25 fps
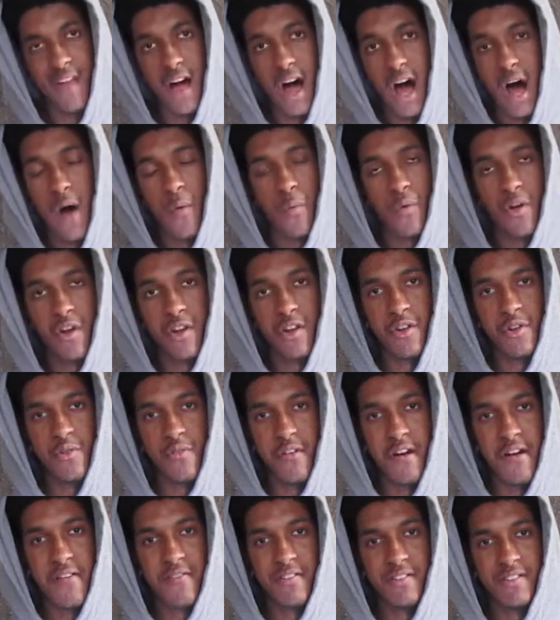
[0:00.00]
I want to
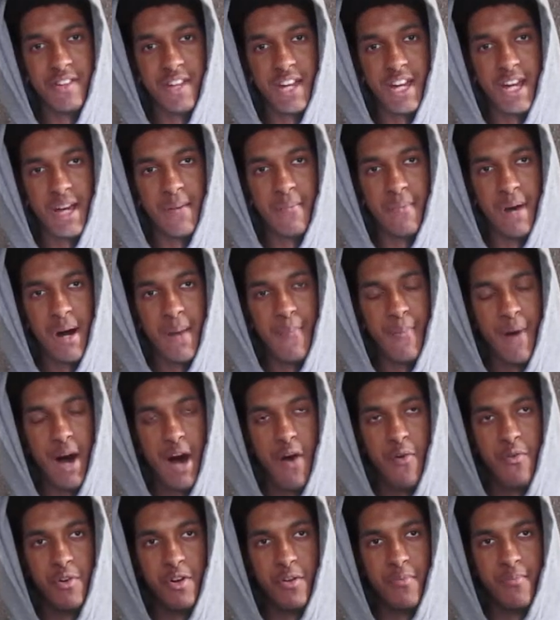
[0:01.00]
do everything in my
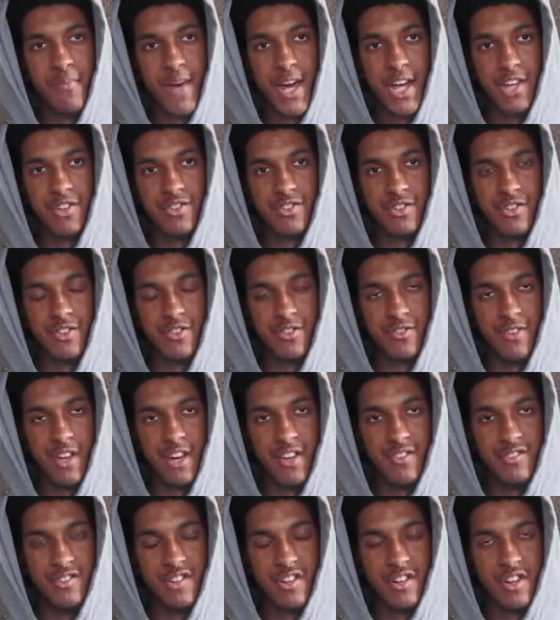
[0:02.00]
power to make sure
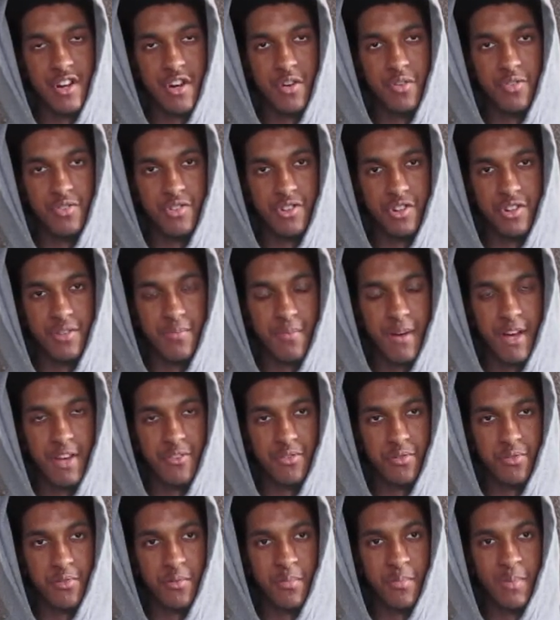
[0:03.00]
that she knows she's
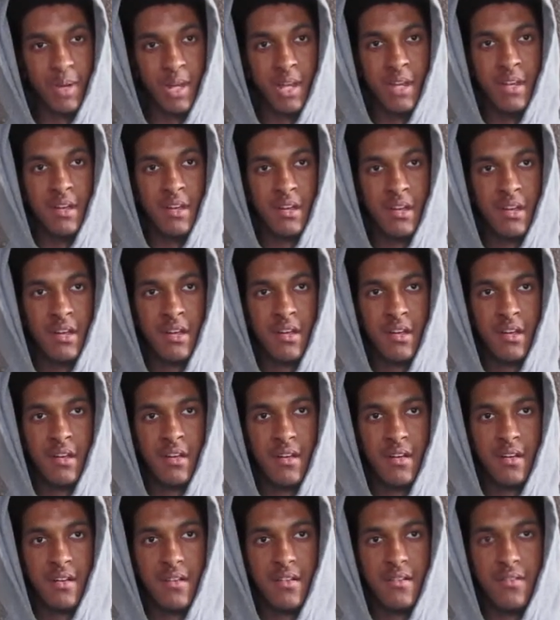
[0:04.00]
special to me.
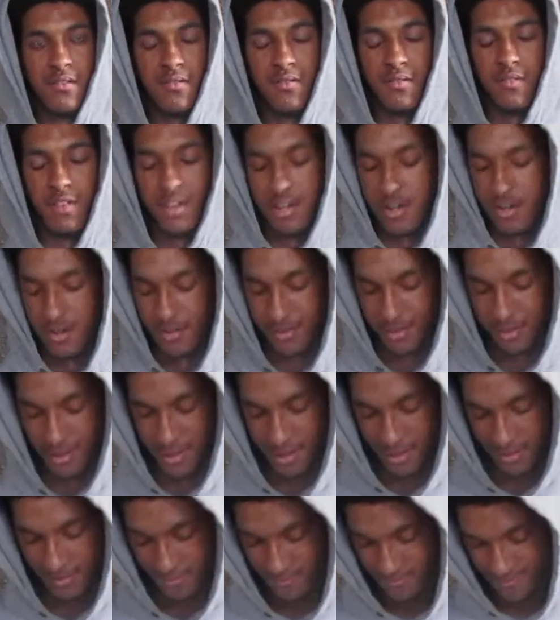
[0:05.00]
You know what I'm
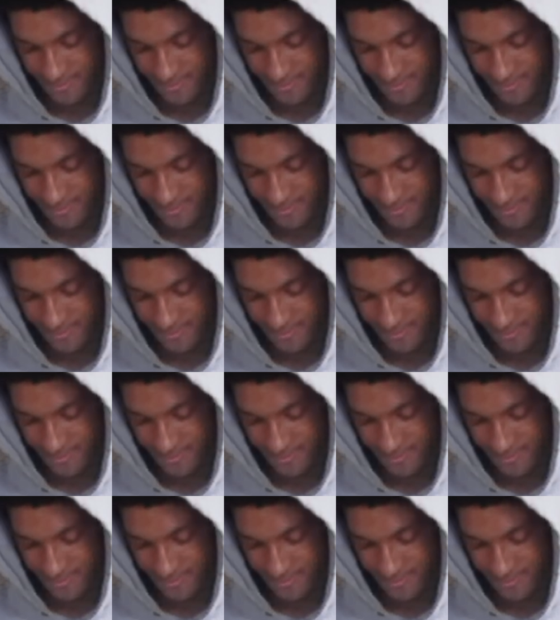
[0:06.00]
saying?